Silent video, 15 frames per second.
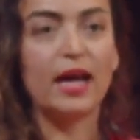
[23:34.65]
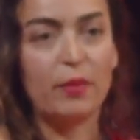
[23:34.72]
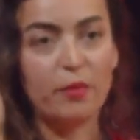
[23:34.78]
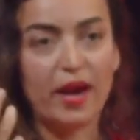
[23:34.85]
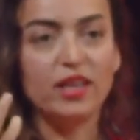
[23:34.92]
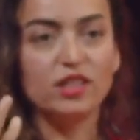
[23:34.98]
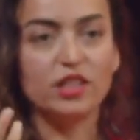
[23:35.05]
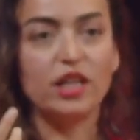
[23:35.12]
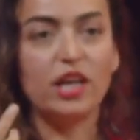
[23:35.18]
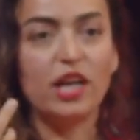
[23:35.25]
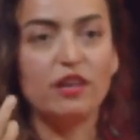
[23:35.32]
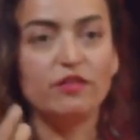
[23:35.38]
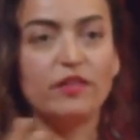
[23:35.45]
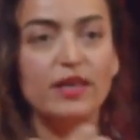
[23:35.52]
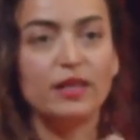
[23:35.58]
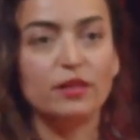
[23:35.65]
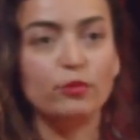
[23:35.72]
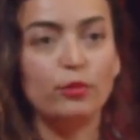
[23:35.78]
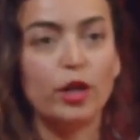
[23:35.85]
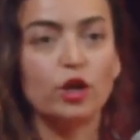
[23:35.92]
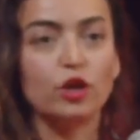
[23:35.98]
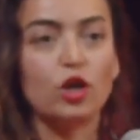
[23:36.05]
imagine if
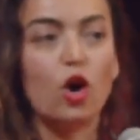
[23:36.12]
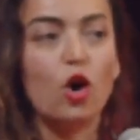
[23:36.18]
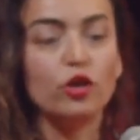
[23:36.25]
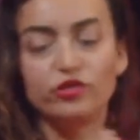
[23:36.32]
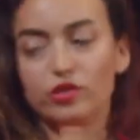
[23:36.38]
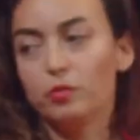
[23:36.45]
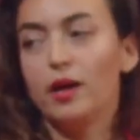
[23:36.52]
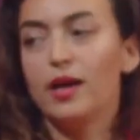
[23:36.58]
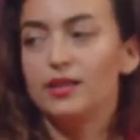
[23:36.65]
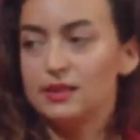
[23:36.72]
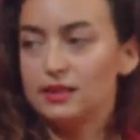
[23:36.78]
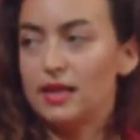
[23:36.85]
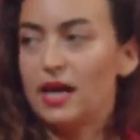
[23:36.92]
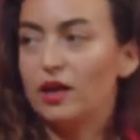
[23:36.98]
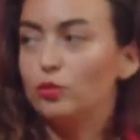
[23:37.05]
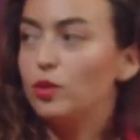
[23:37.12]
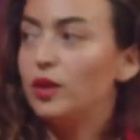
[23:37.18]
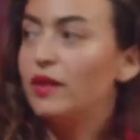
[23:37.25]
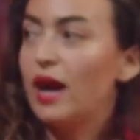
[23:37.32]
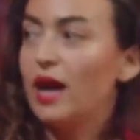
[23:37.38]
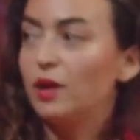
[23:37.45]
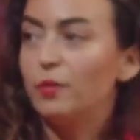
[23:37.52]
we could automate that with
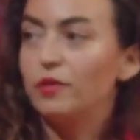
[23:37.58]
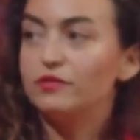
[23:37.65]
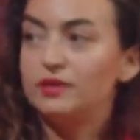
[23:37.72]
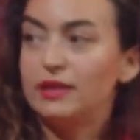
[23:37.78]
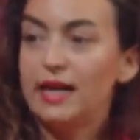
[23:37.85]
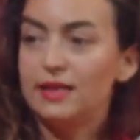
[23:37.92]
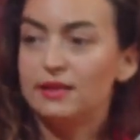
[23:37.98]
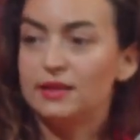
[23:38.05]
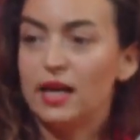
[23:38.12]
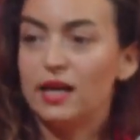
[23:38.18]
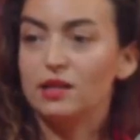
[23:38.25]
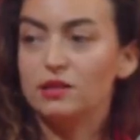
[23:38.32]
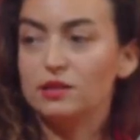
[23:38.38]
help of data.